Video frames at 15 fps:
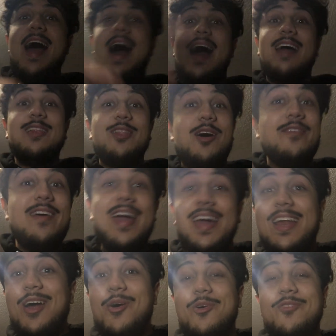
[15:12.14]
I love
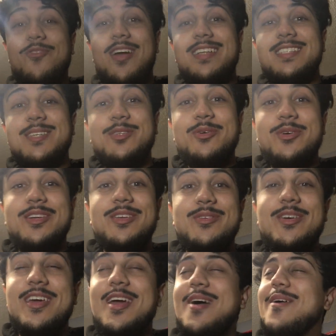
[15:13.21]
hanging out with friends and doing
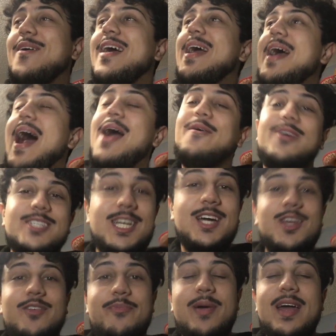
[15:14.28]
Yu-Gi-Oh. I wish I
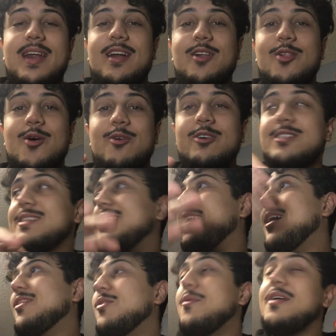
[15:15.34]
could have played at the locals
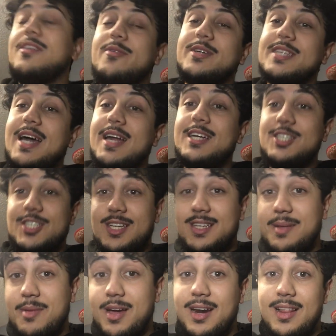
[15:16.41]
today. The weather was kind of shit.
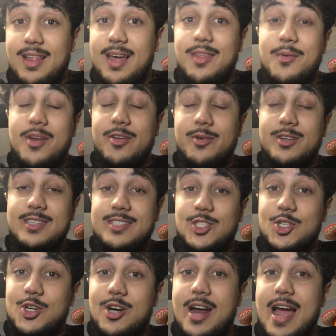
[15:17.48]
I'm not gonna lie, the weather was
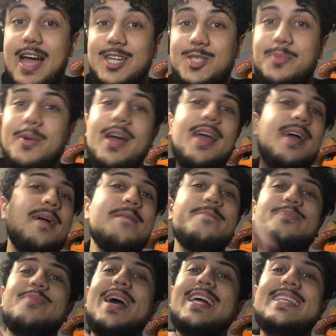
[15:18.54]
trash. But
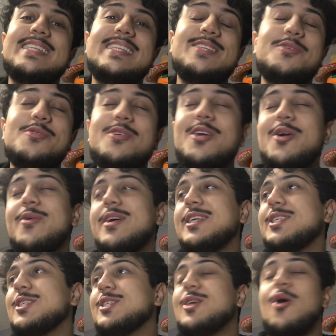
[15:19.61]
man, Yu-Gi-Oh is
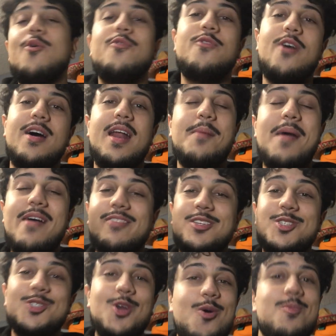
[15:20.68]
so fun. I'm
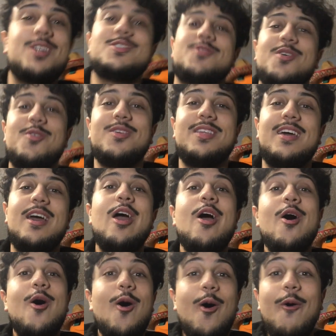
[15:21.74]
having so much fun with it.
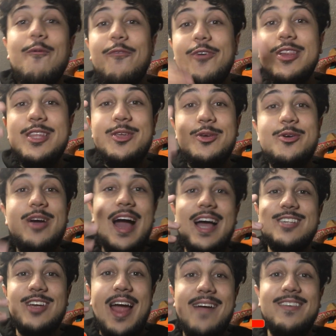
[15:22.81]
Hopefully you
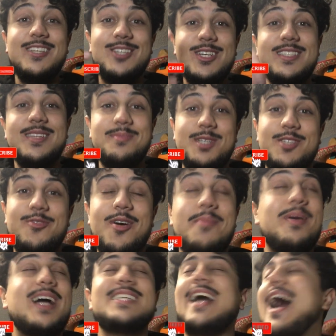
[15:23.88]
guys are having just as much
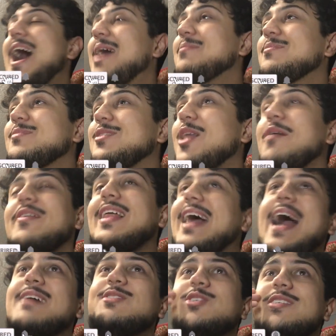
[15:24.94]
fun because I'm love
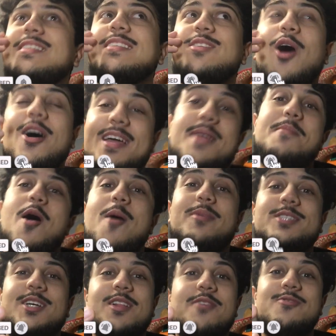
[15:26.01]
like I just talking about how
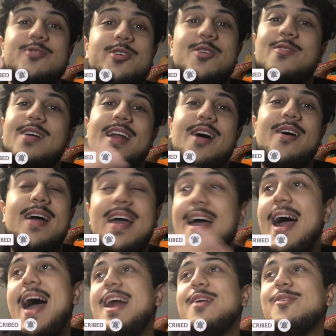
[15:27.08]
much I love Yu-Gi-Oh right now.
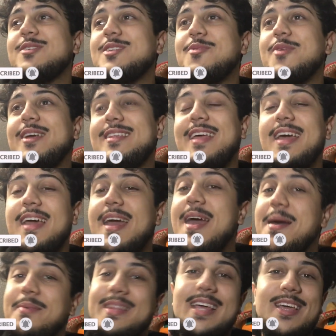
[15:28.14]
I don't know, it's a weird thing.
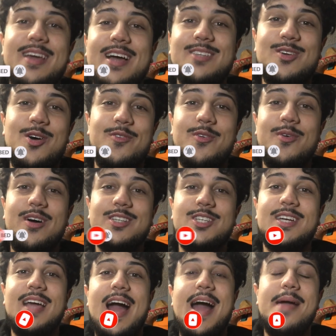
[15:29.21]
But thank you guys all for
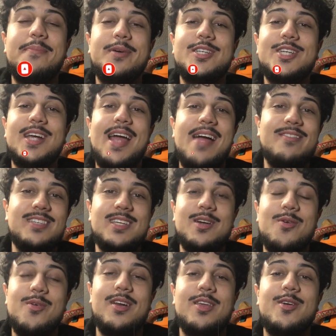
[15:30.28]
watching. I appreciate every
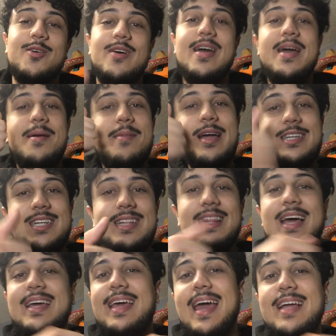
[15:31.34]
single one of you. Make sure to
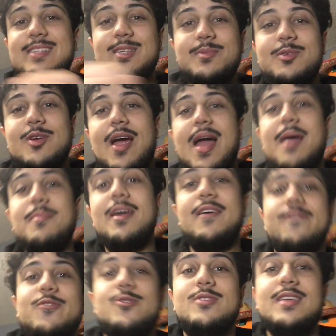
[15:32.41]
like and subscribe
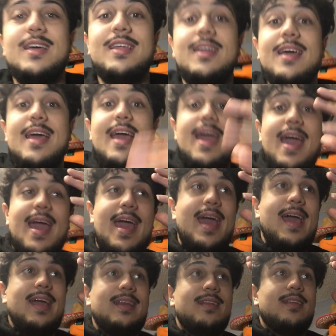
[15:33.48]
if you did.
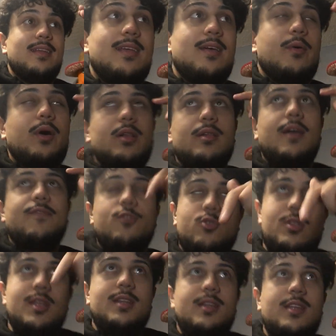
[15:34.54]
And, well, if you
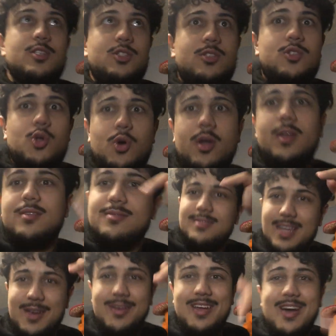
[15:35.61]
did enjoy.
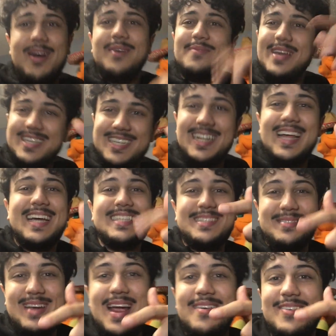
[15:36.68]
There we go. Make sure to like and
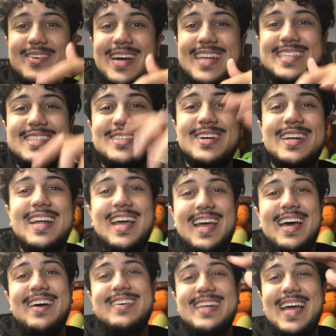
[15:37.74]
subscribe if you guys enjoyed.
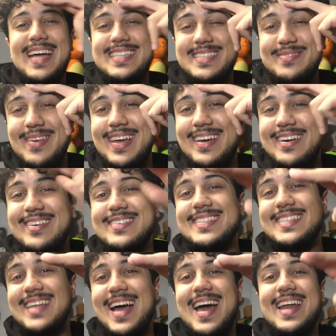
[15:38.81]
But that's Spanko
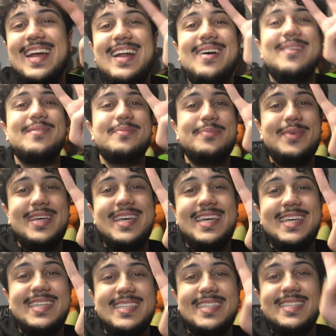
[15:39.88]
signing out.
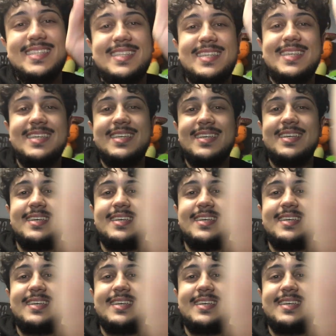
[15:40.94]
Peace.